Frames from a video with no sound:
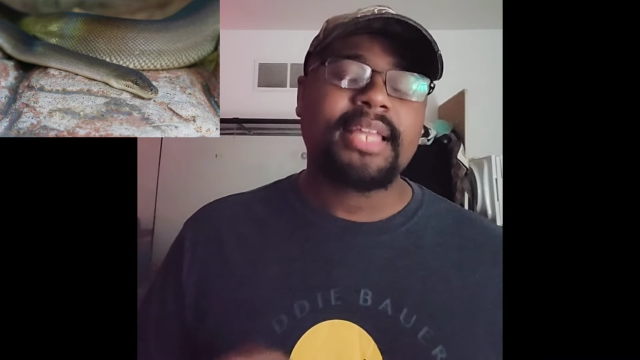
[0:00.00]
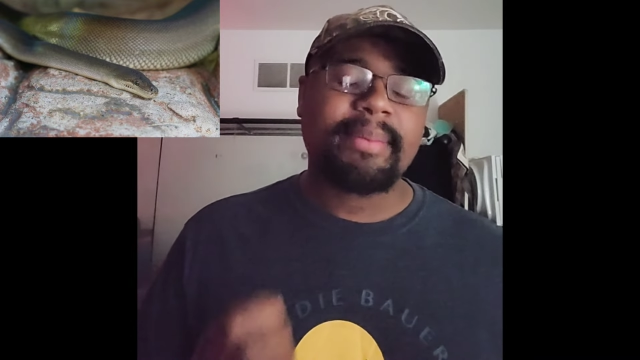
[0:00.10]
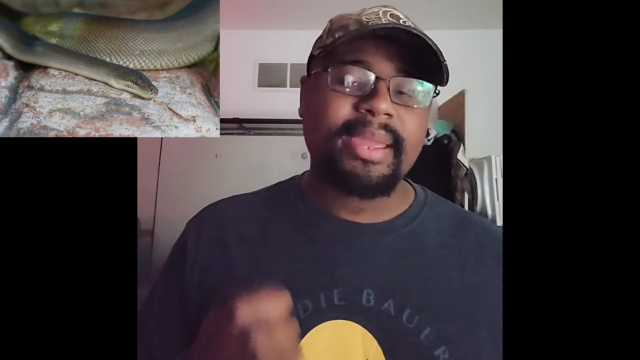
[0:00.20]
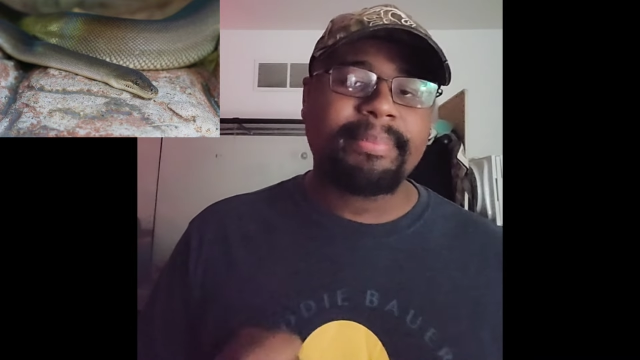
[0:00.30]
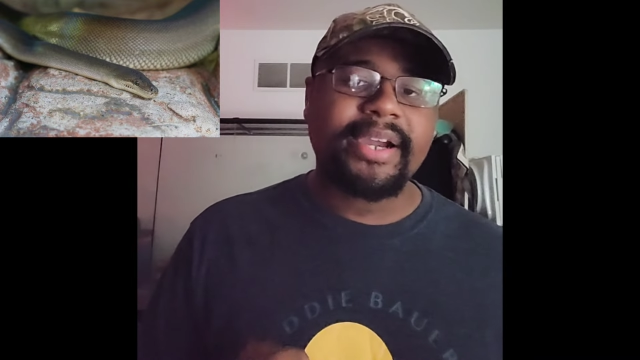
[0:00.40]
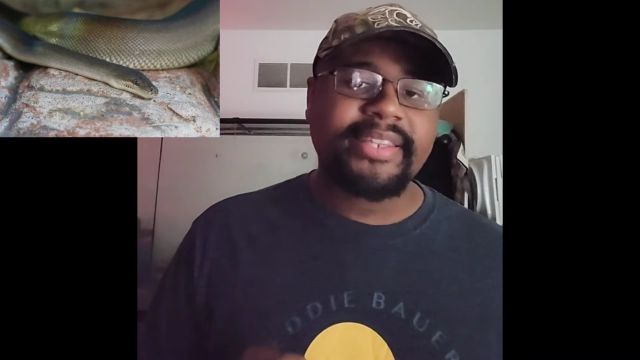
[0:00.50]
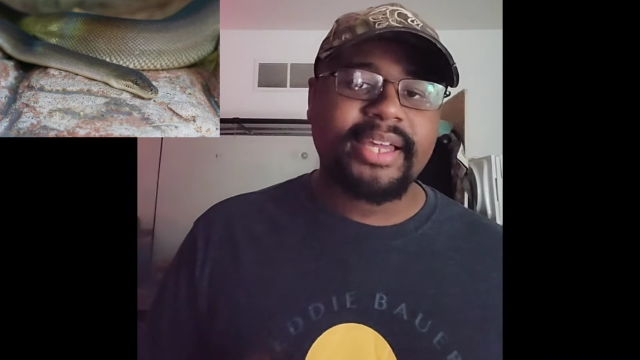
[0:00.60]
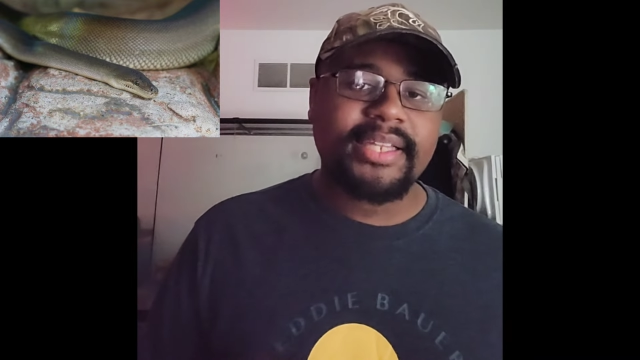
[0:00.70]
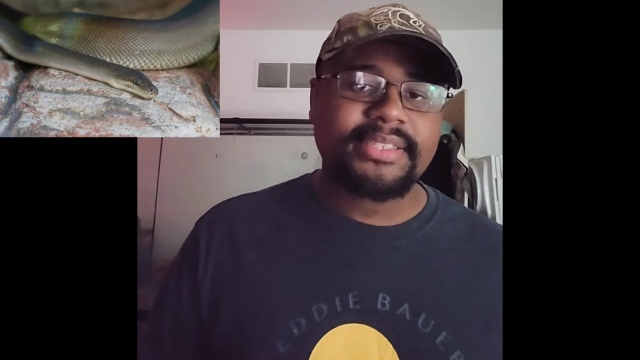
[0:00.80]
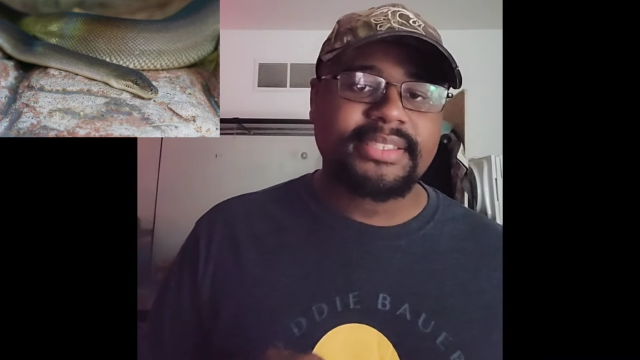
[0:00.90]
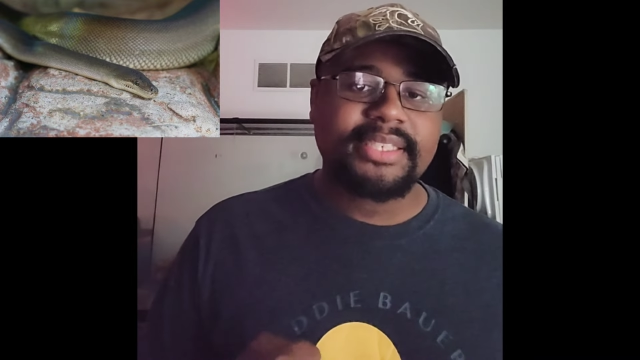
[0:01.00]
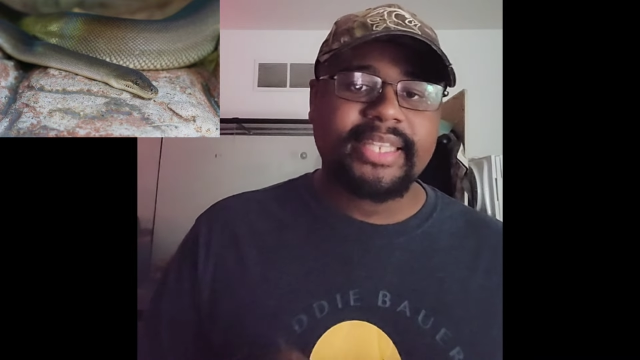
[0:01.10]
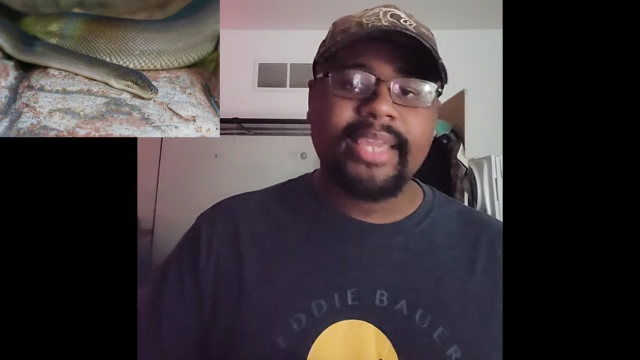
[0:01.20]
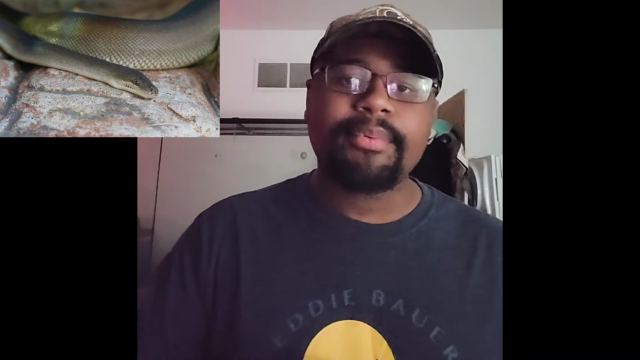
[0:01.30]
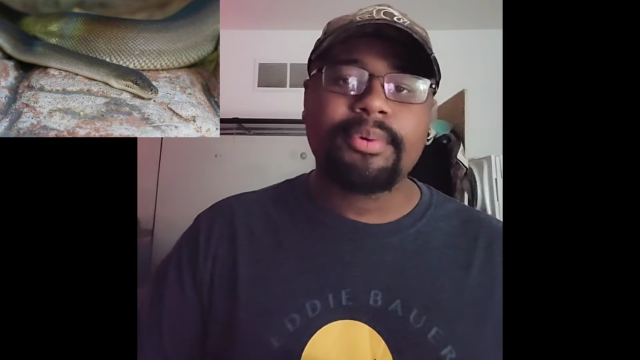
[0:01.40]
like many pythons,
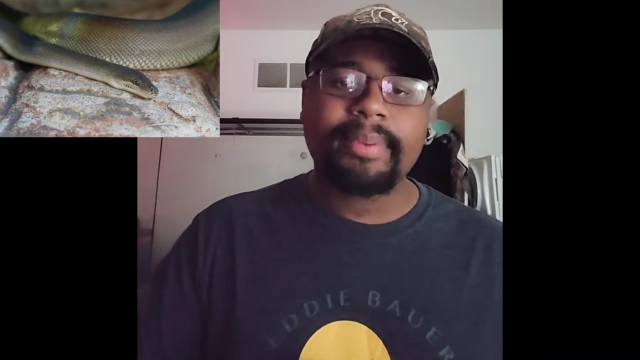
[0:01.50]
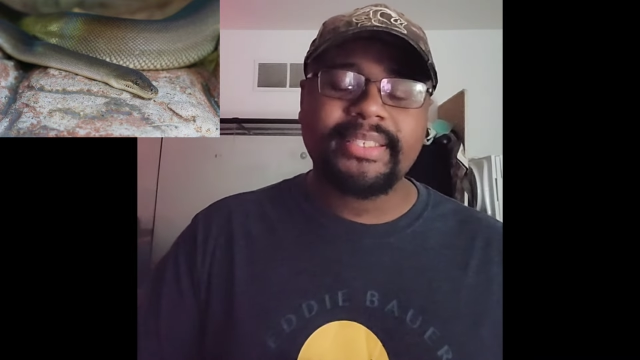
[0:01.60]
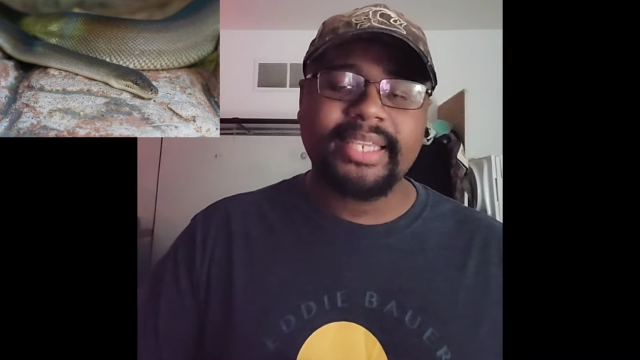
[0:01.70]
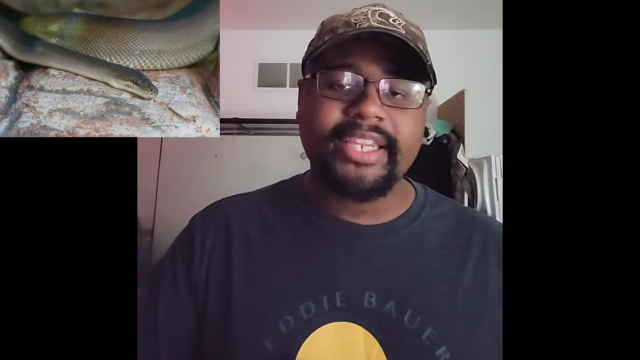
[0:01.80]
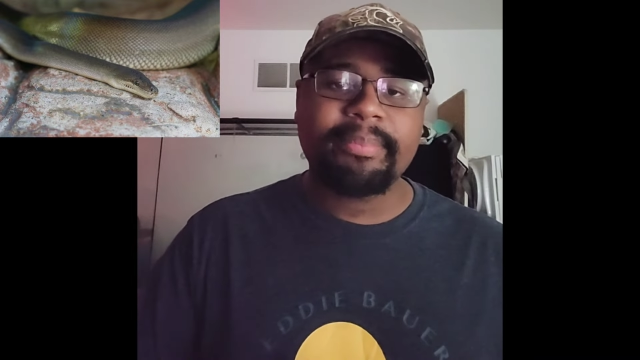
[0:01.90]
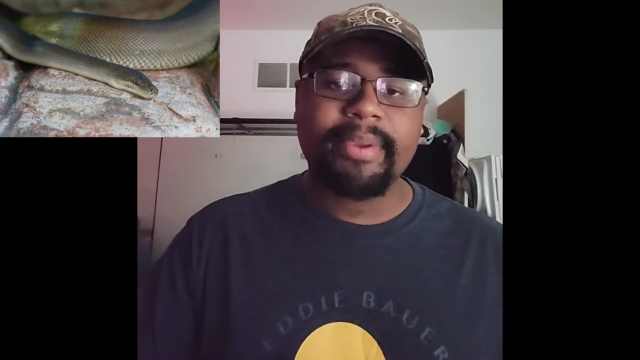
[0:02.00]
they will basically